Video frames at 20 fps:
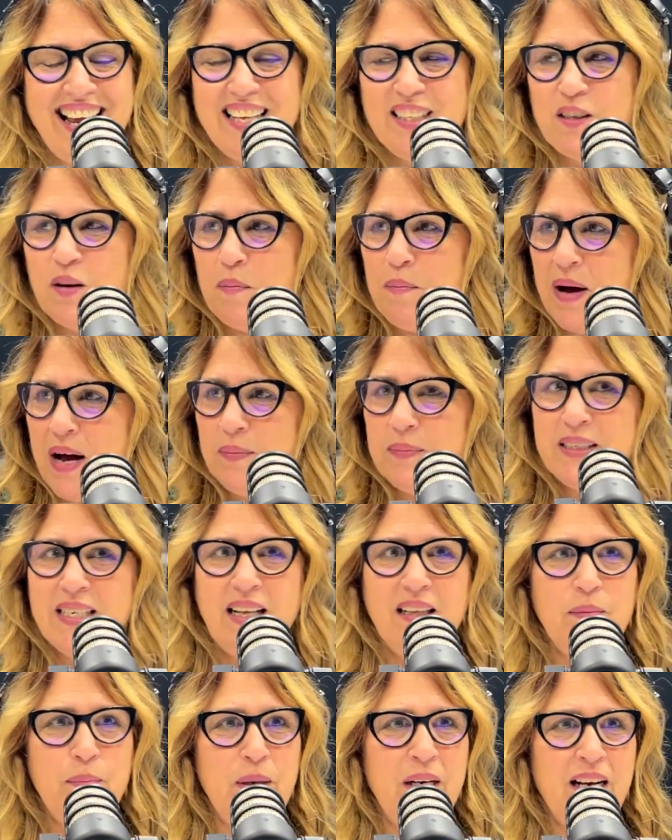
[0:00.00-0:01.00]
And so mom's
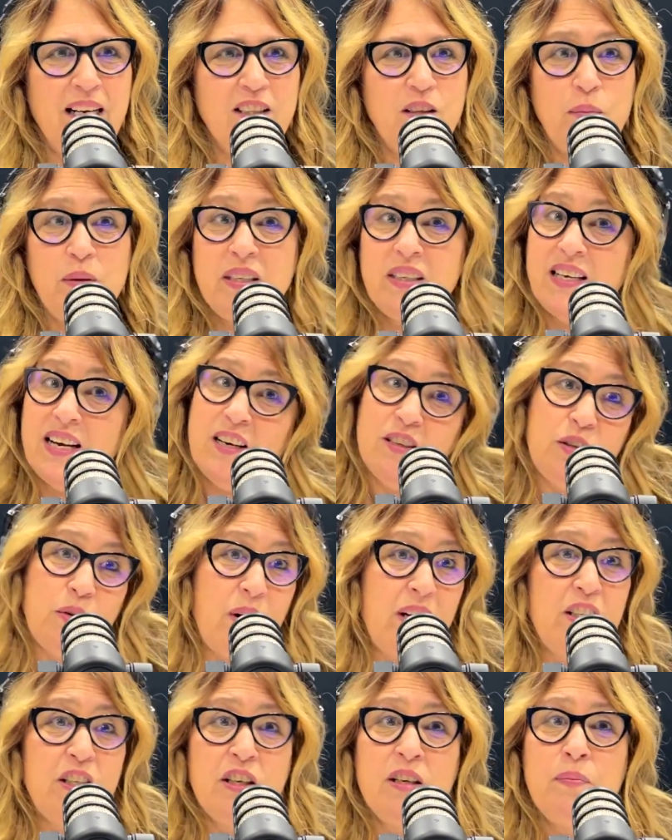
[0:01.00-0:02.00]
telling me not to be scared,
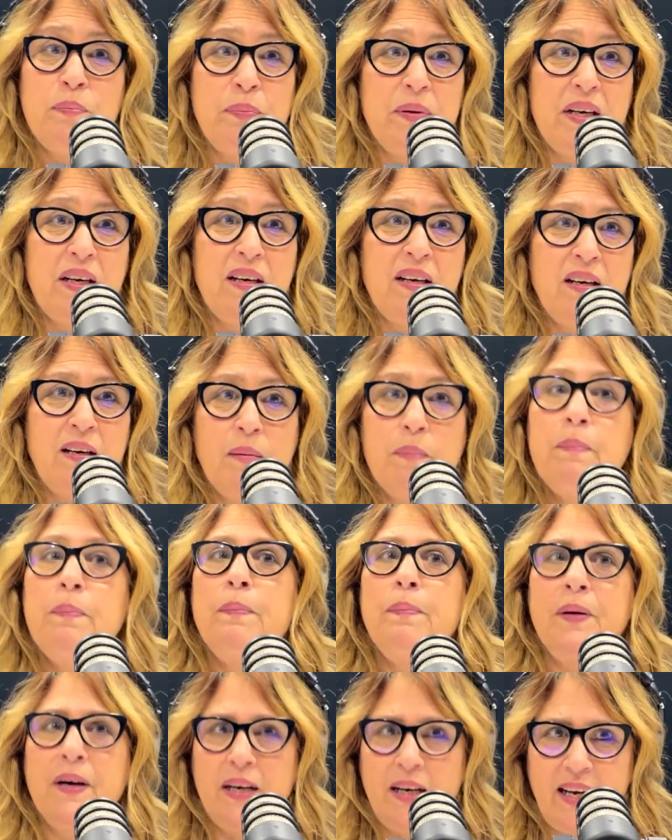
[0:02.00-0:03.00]
so I shouldn't be.
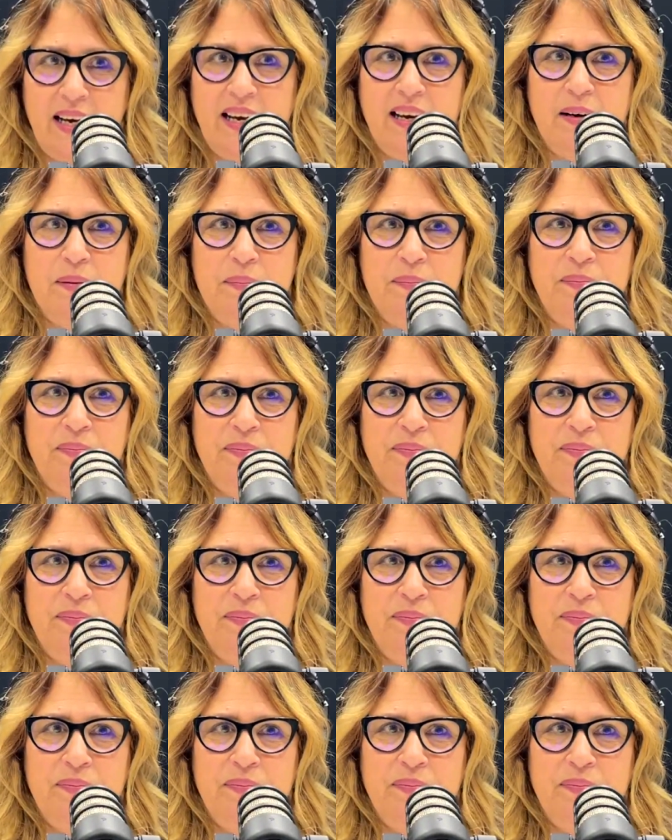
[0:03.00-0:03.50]
But I am.